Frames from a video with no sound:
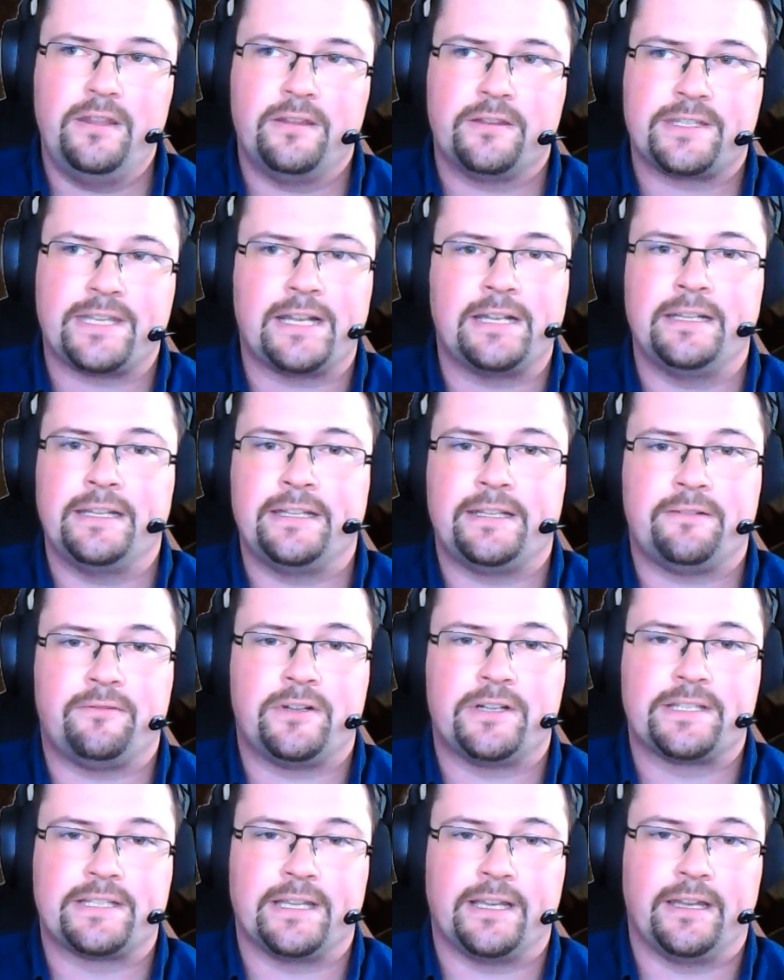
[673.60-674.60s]
suddenly there
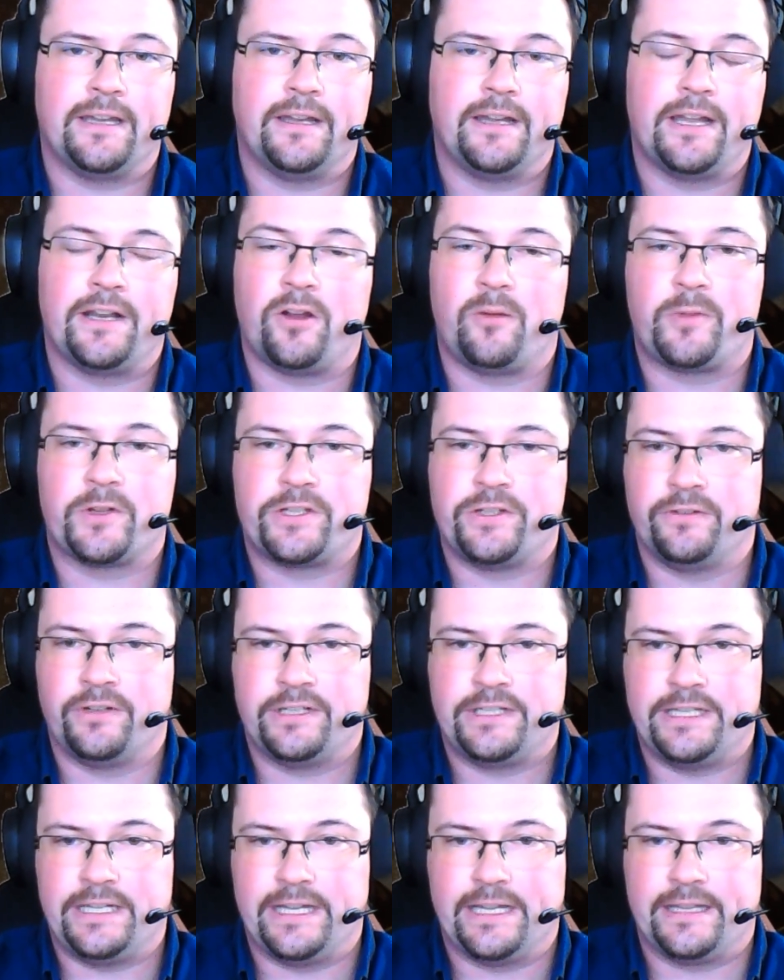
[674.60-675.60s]
was an
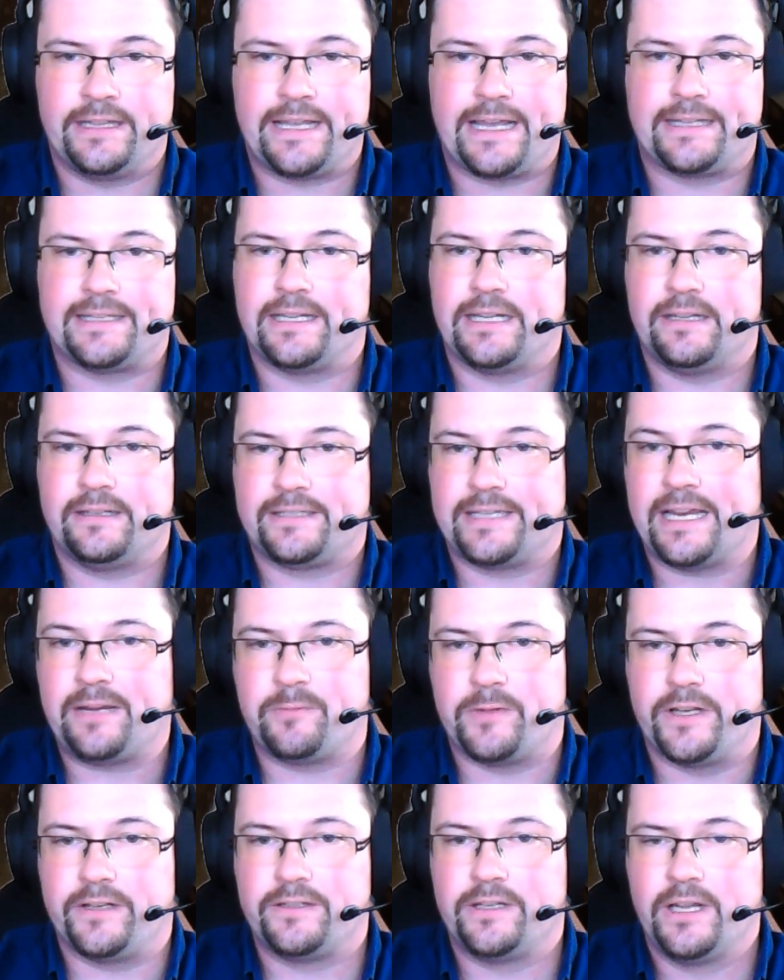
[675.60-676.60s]
opportunity in that
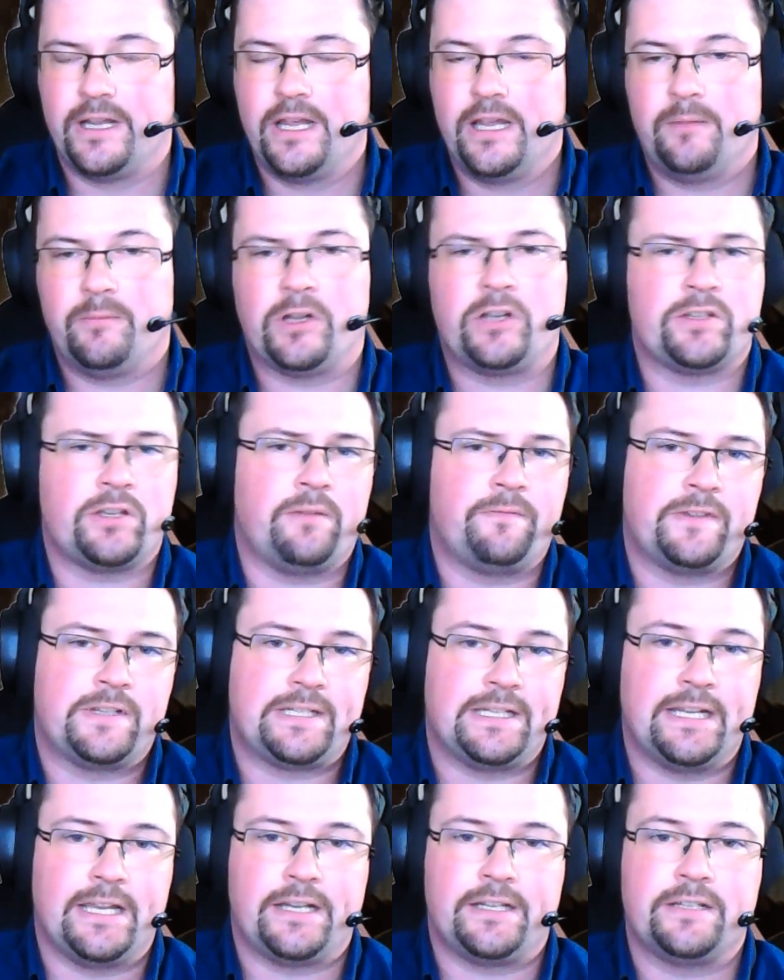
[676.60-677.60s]
segment, because
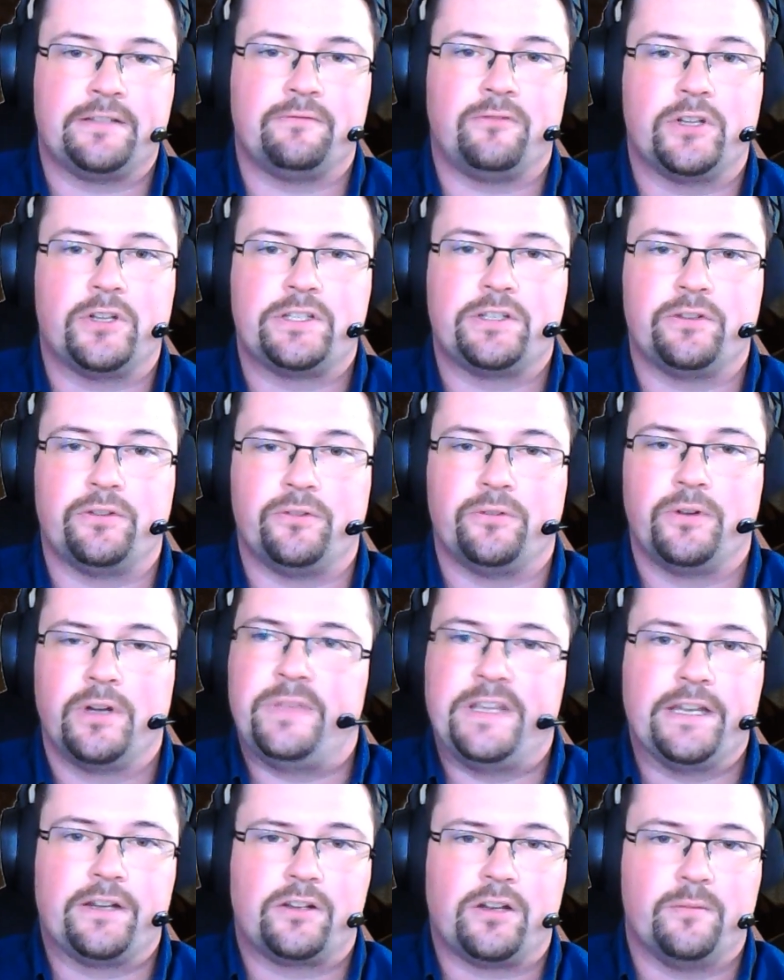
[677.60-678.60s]
obviously I didn't want to
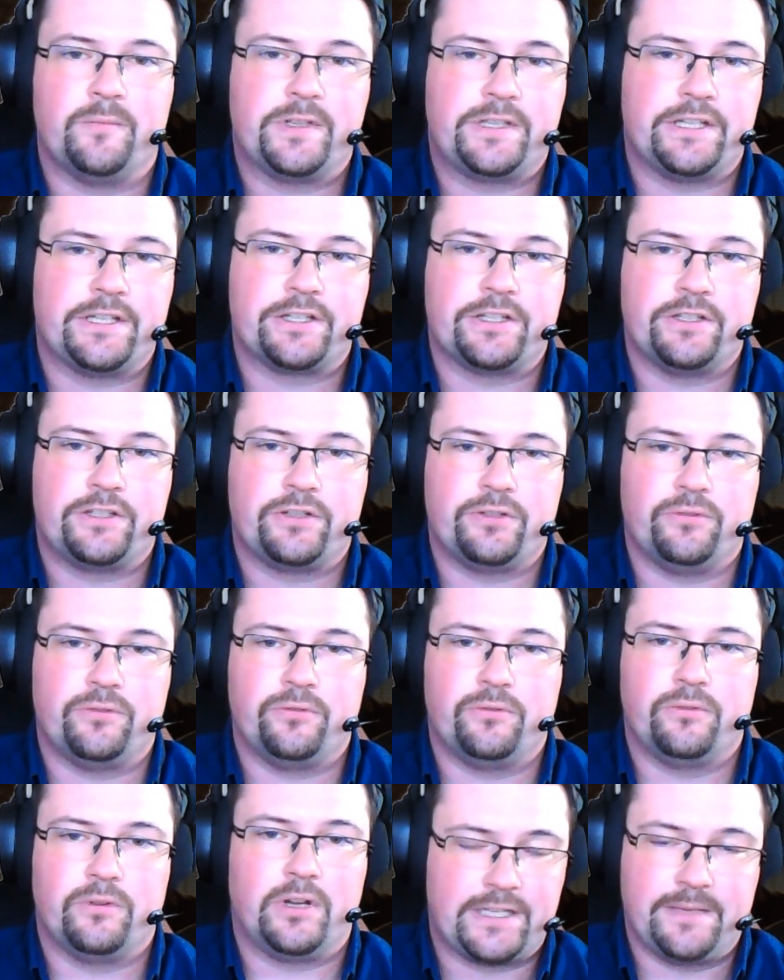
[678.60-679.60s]
be in competition
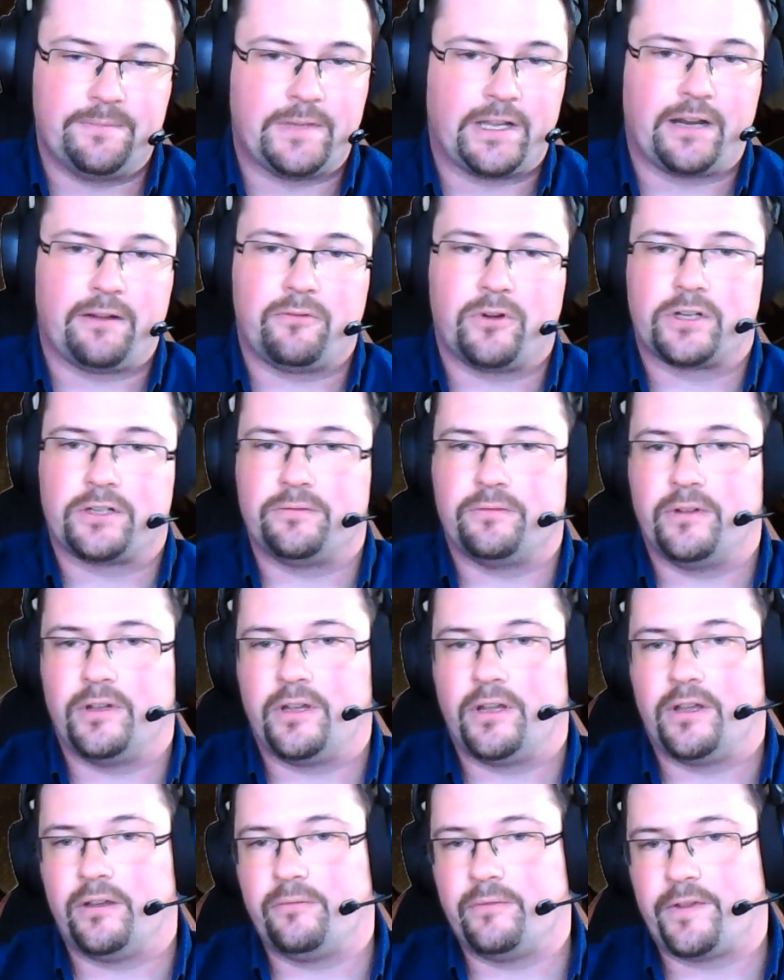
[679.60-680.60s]
to a team that I worked
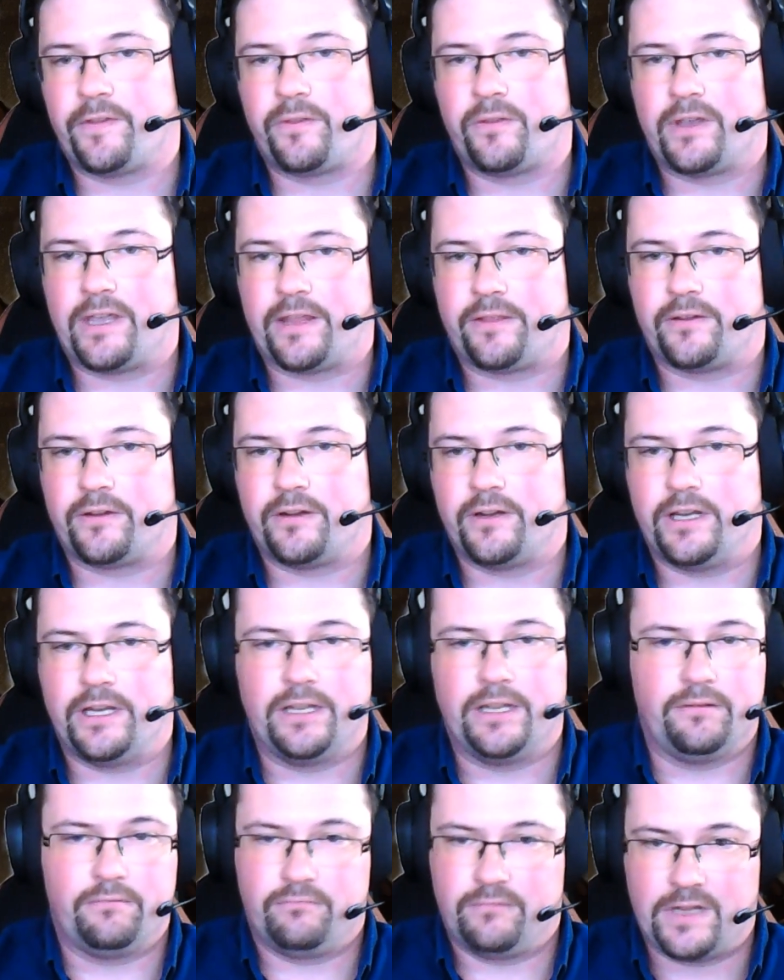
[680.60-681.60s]
with together
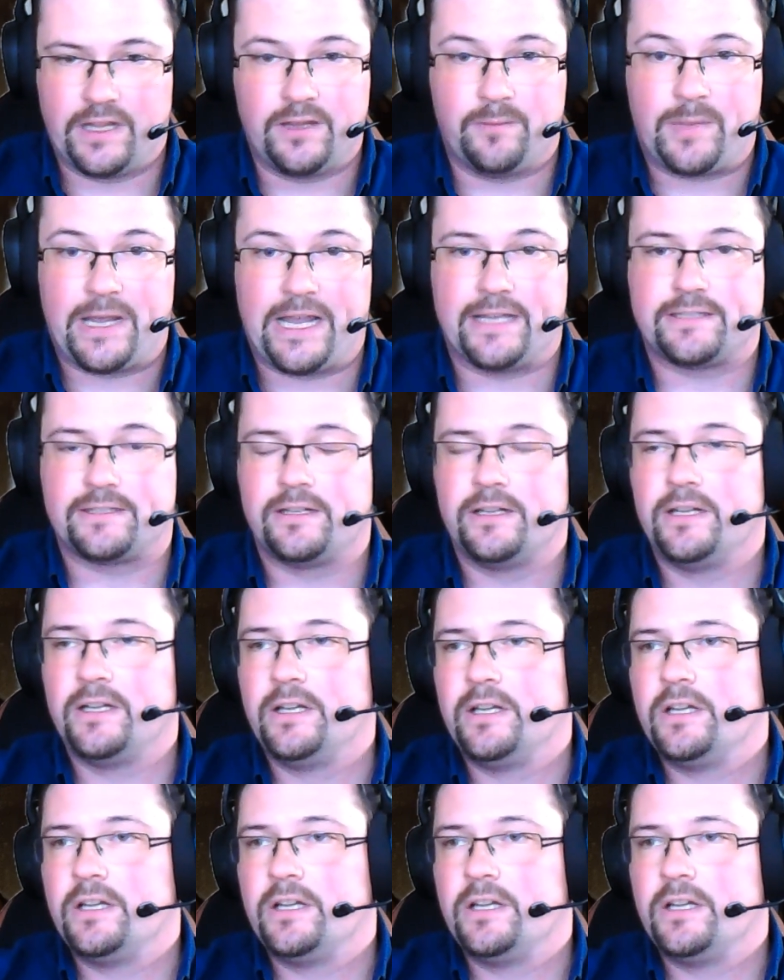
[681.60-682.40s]
in the past.